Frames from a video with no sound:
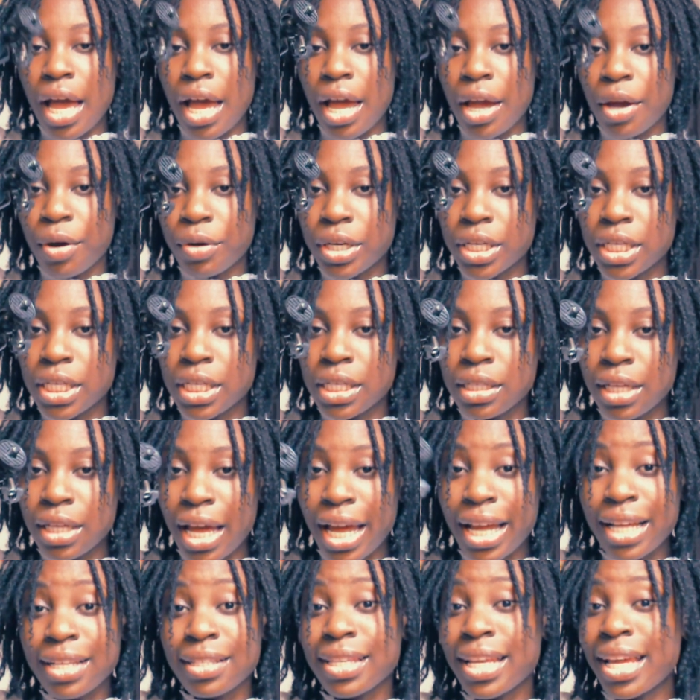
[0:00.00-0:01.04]
I
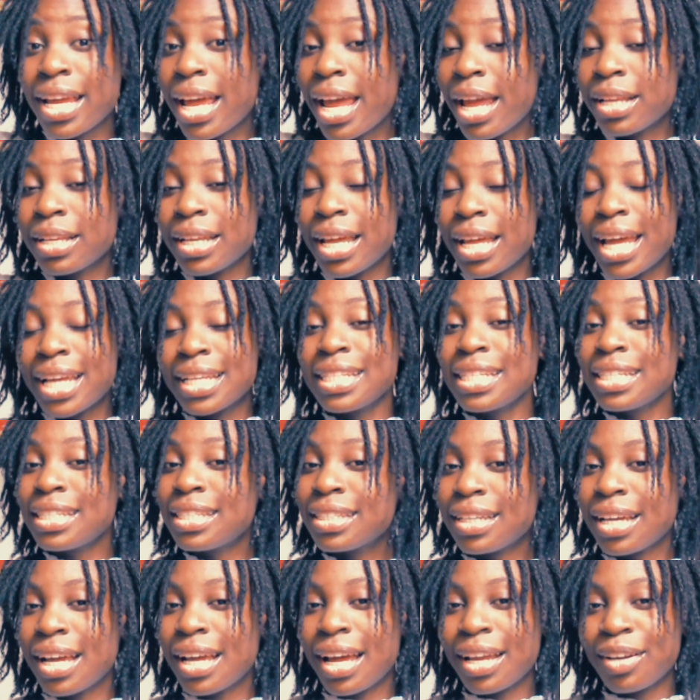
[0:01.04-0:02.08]

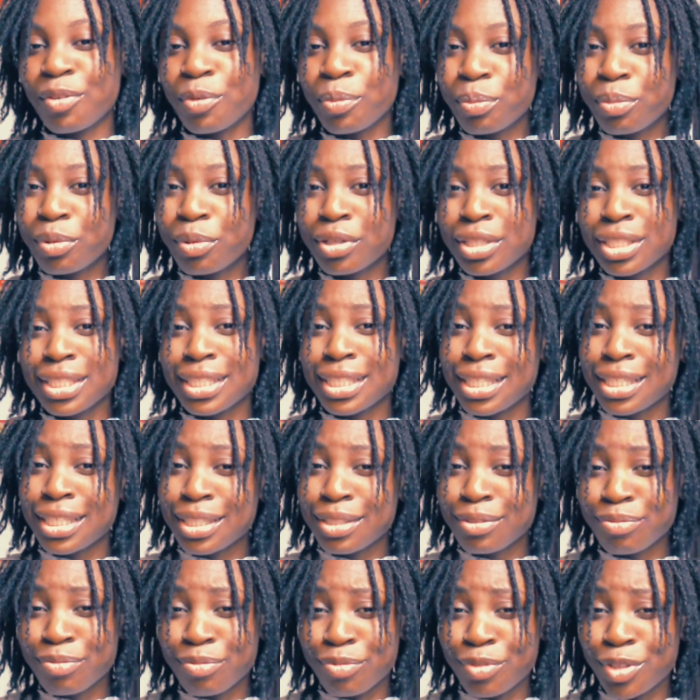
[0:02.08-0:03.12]
did an
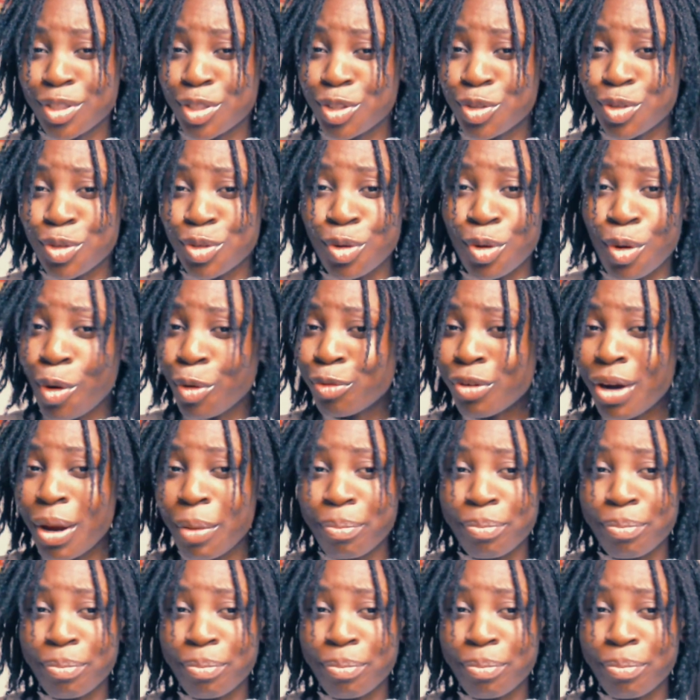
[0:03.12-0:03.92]
unboxing video or